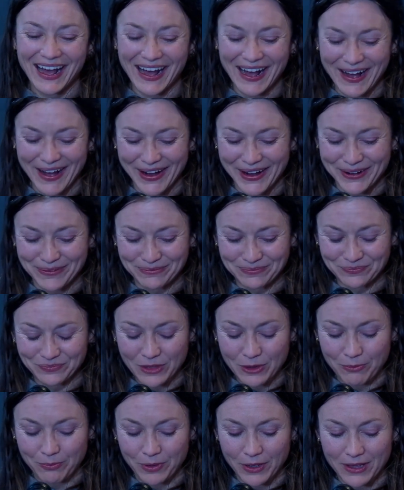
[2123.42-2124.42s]

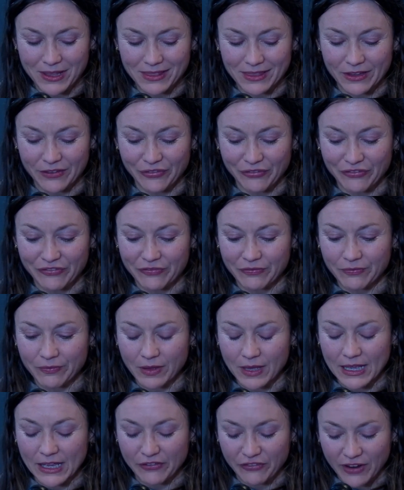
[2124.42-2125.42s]
But
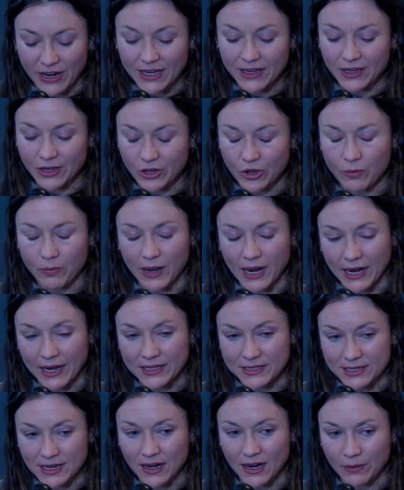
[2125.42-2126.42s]
if I could go back
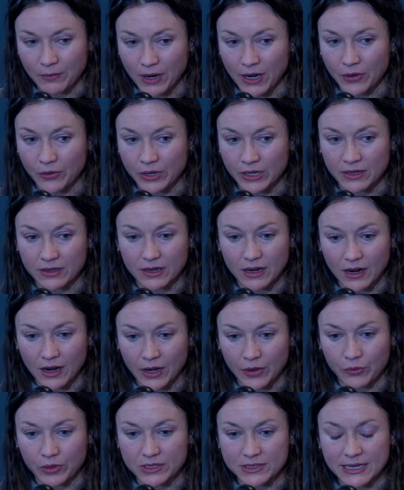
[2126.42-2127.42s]
in time,
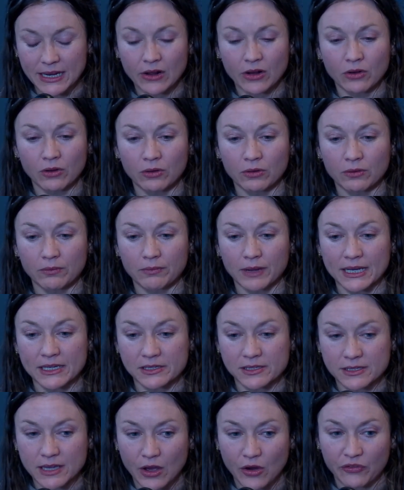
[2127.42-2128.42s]
I would tell
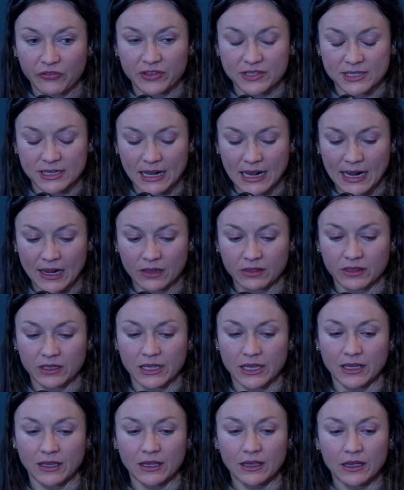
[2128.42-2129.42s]
myself as an
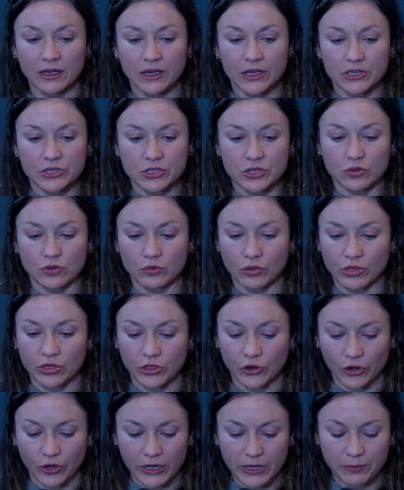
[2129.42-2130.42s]
athlete to
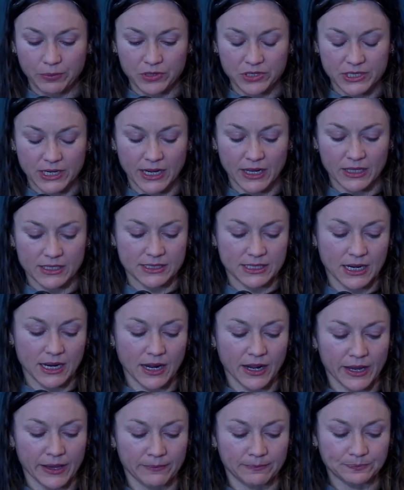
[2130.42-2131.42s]
30% of the
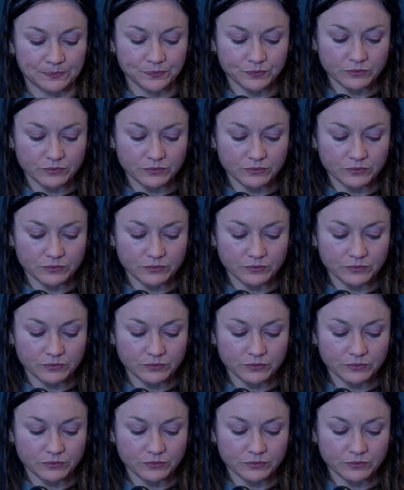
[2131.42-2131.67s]
time